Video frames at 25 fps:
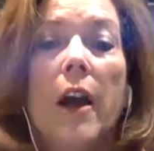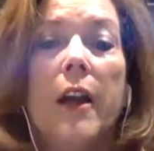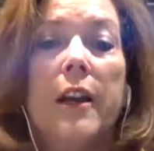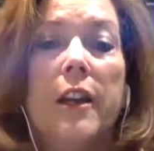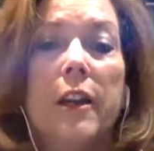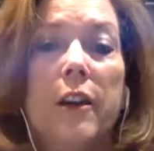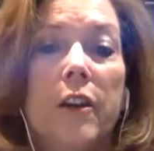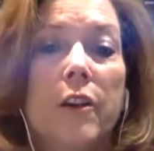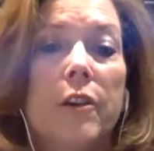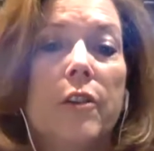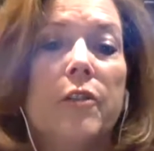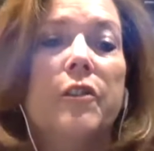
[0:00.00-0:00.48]

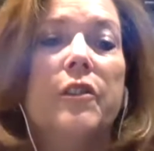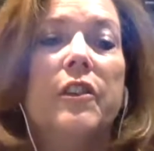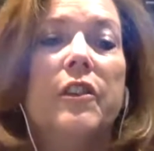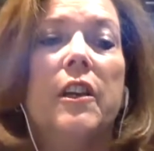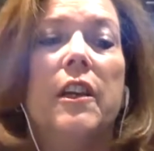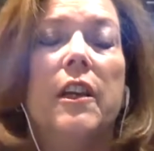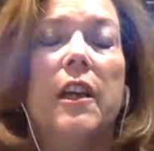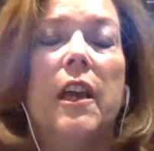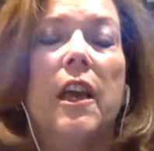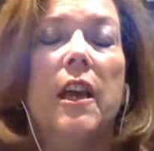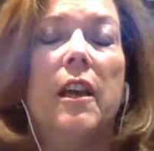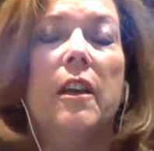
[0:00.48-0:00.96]
in
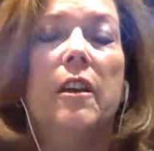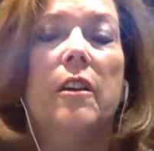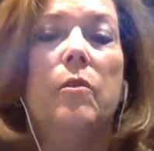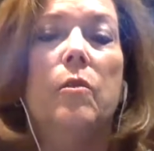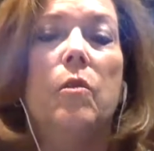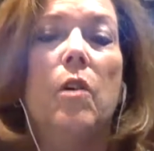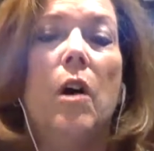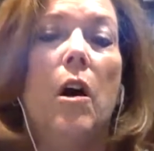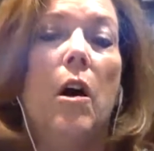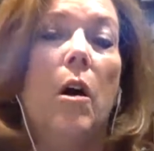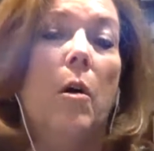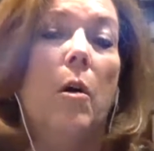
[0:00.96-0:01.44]
nursing, and
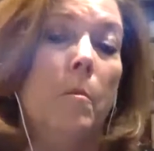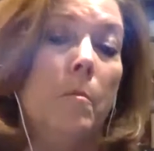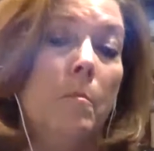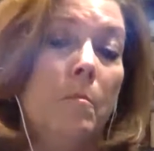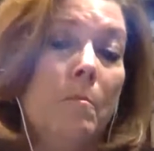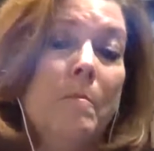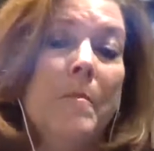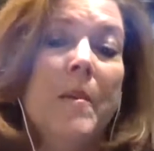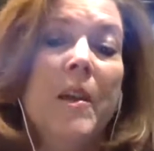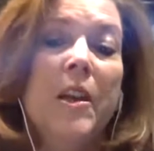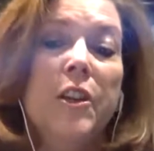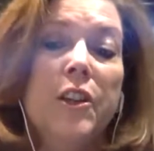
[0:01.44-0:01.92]

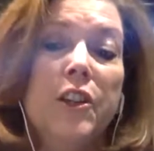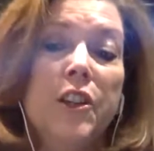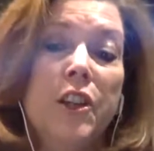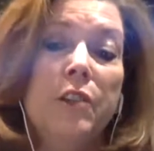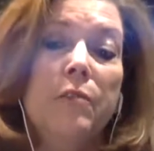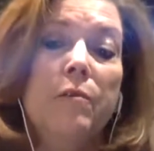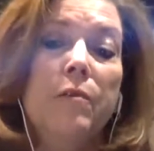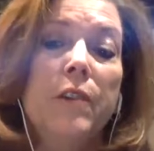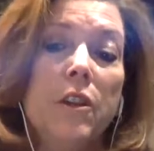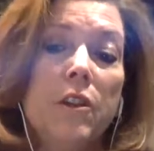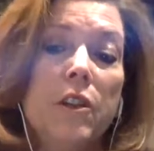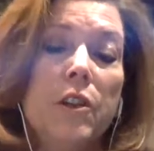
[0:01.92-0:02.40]

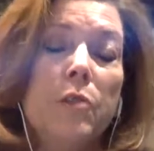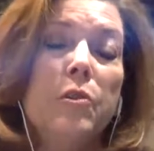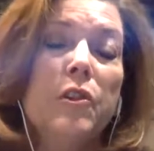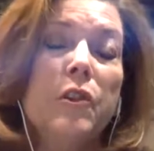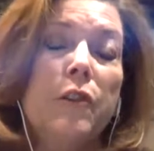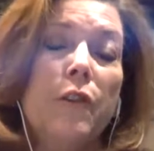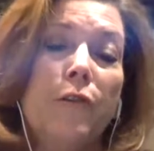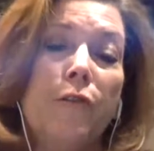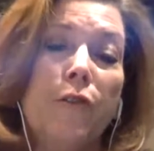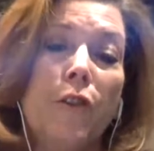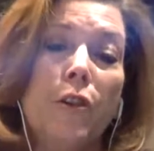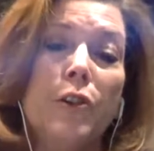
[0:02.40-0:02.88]
she really was
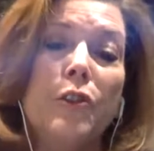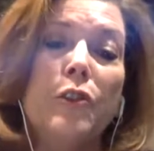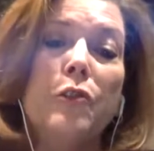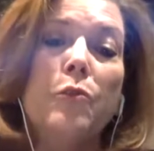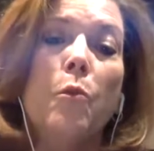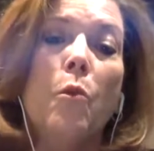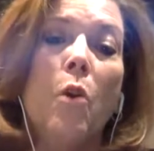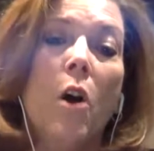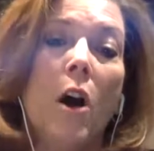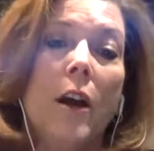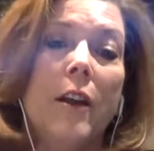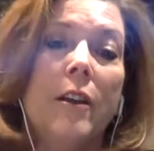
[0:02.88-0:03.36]
the
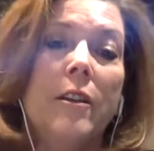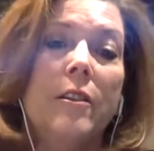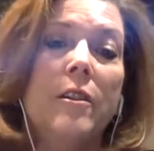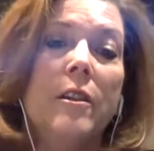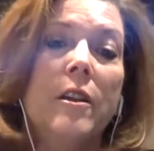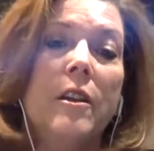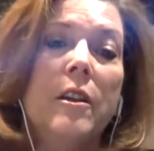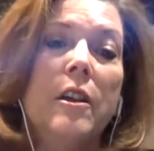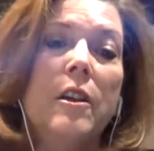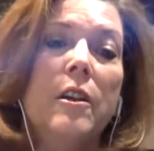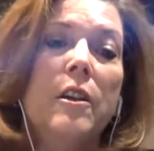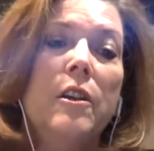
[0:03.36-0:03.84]
first one
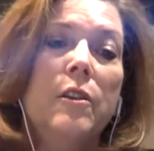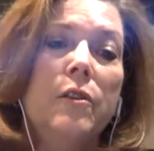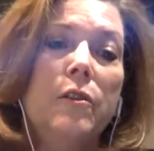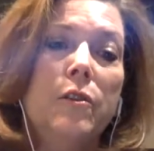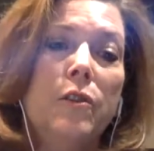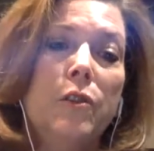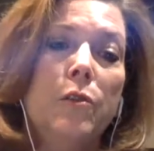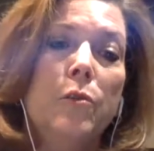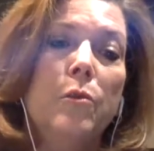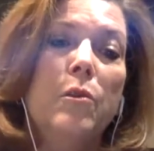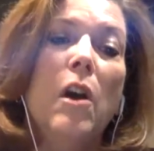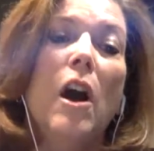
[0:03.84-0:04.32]

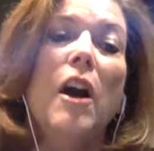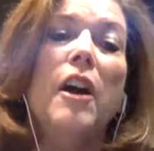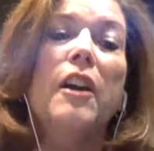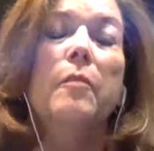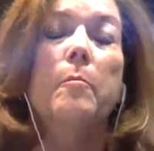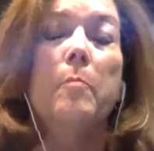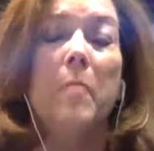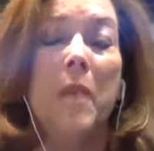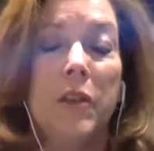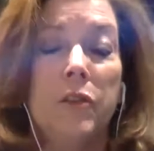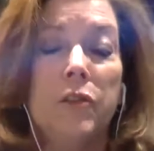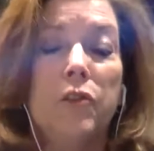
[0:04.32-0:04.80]
to kind
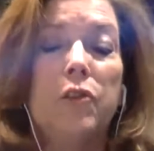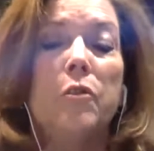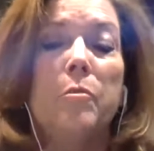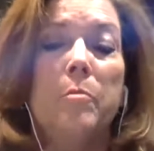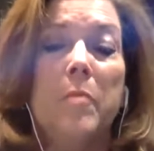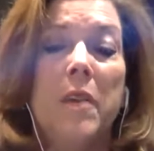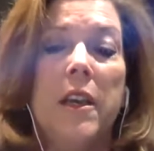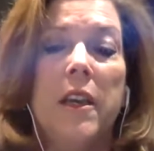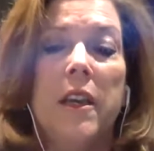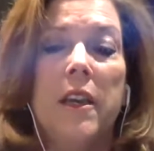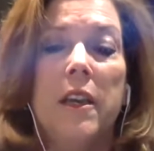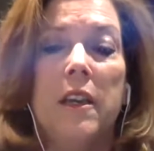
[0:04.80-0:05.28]
of mentor
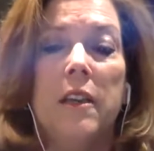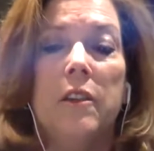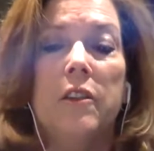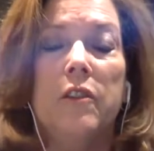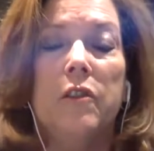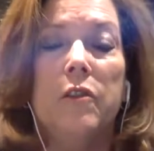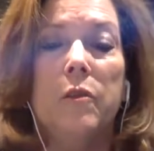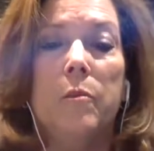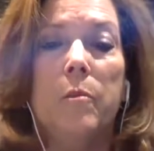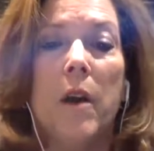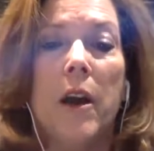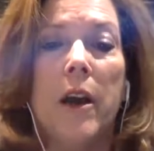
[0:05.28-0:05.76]
me
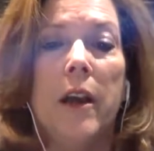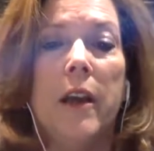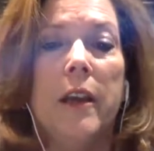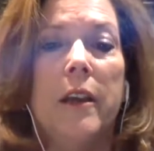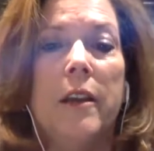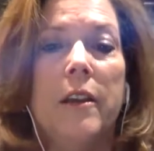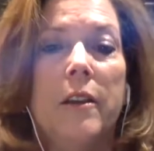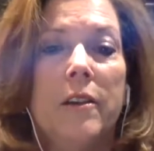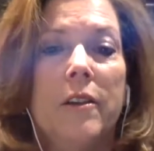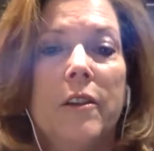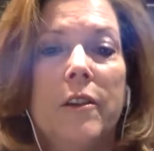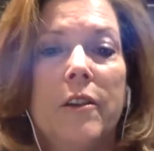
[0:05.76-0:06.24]
into
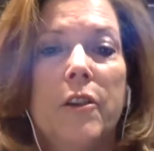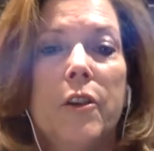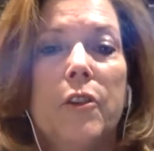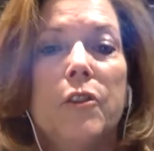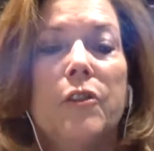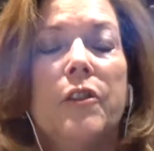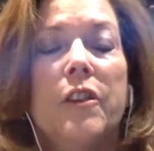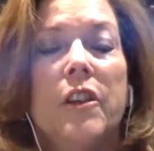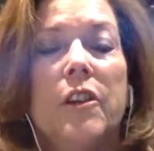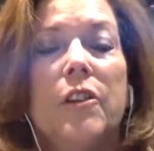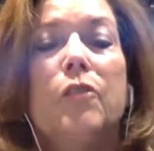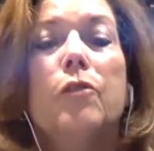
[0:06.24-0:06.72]
my
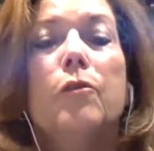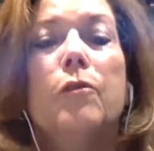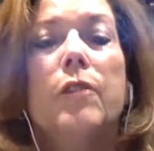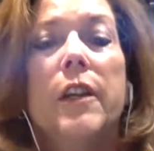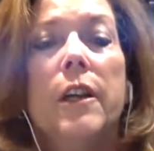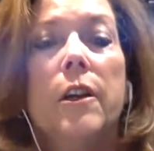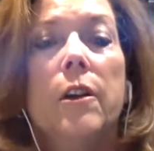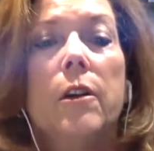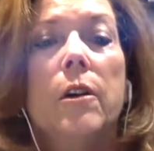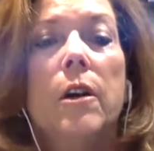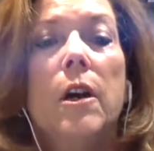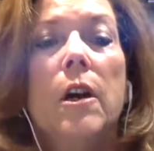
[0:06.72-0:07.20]
nursing
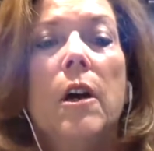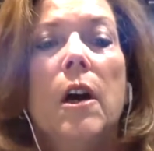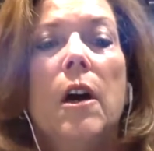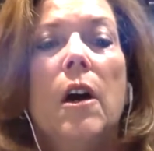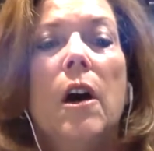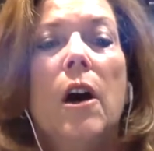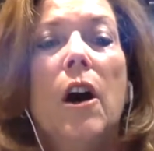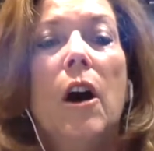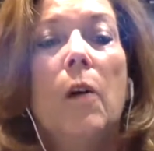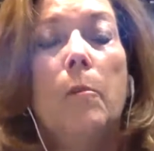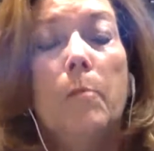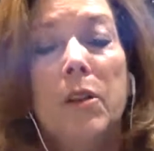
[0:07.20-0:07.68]
career.
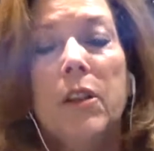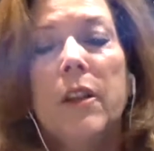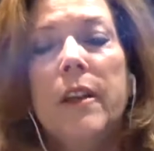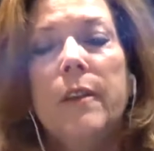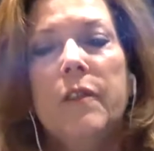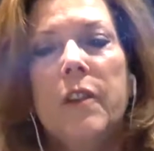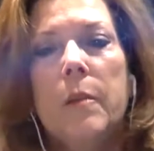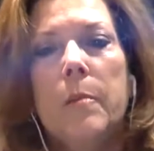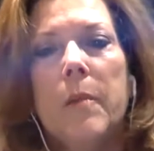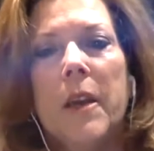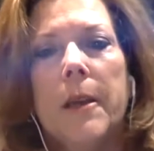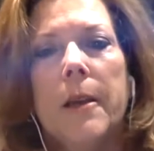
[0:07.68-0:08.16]

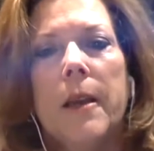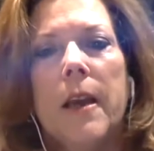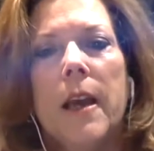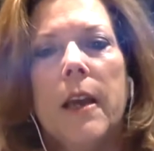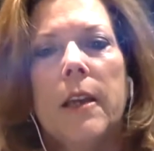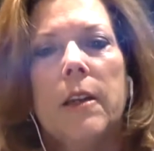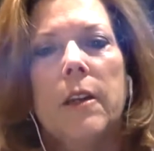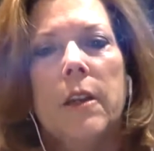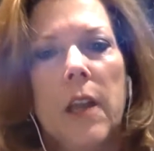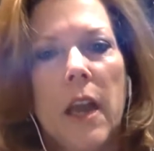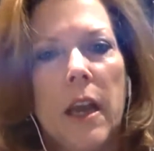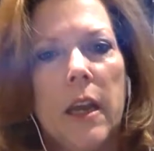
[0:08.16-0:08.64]
Believed in me
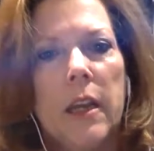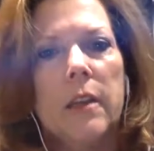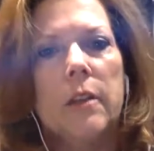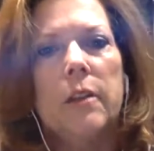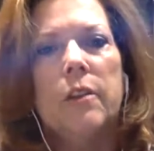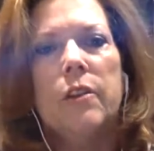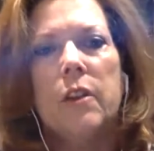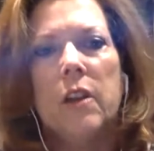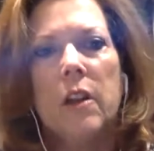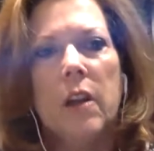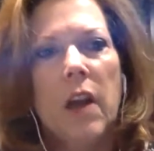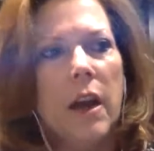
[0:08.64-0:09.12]

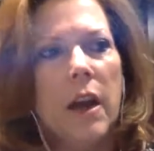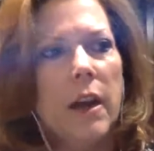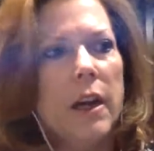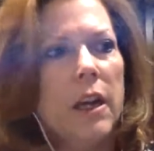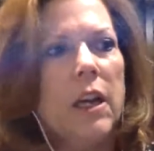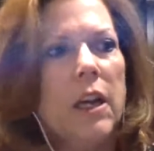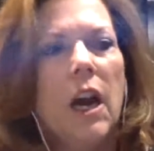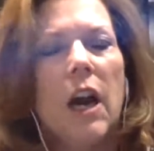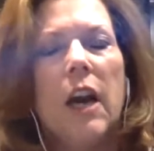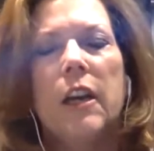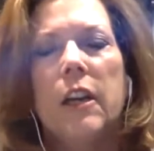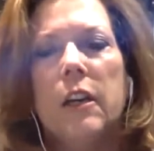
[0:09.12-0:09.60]
and kind of
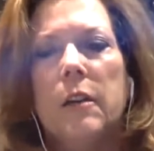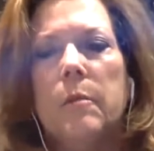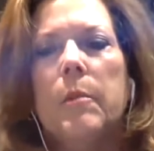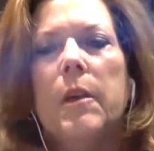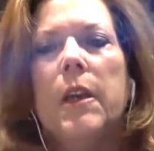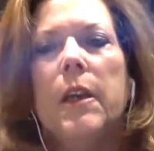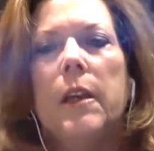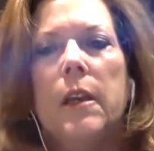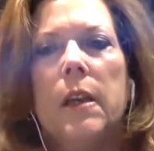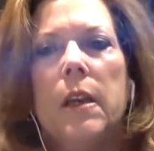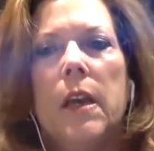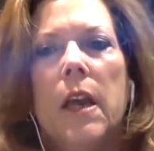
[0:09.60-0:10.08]
guided
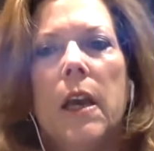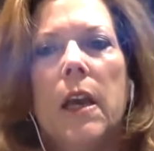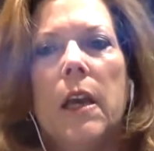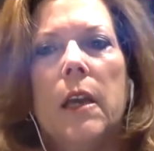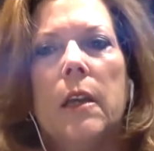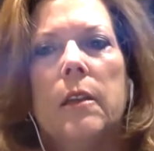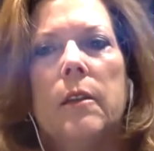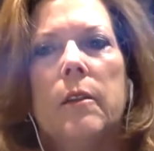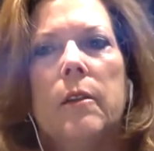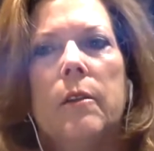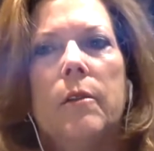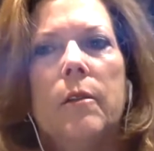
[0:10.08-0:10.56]
me
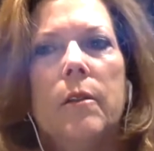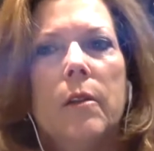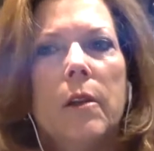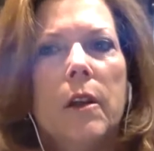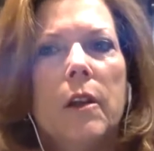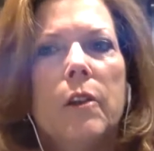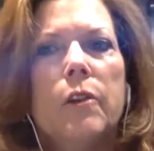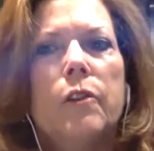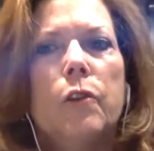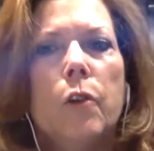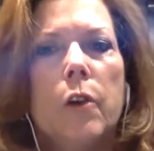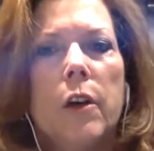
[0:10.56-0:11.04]
and
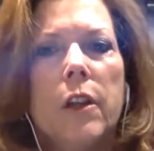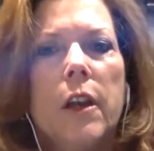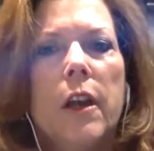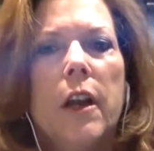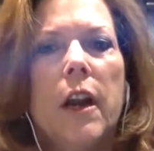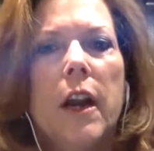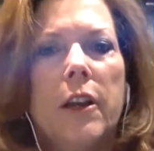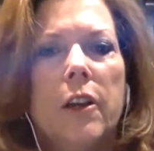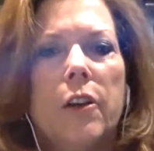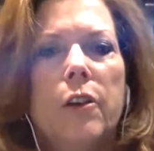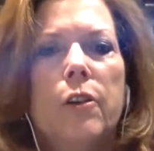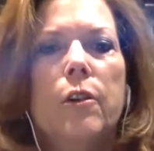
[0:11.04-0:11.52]
saw that
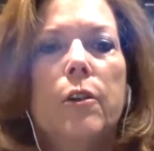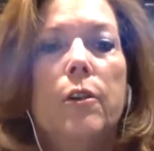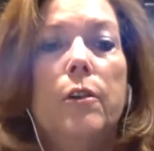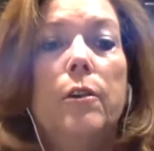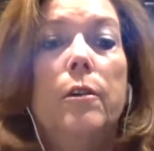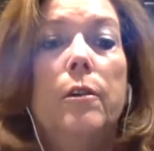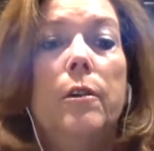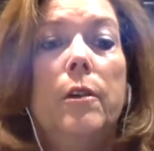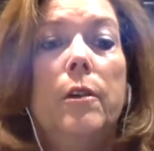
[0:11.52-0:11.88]
I could.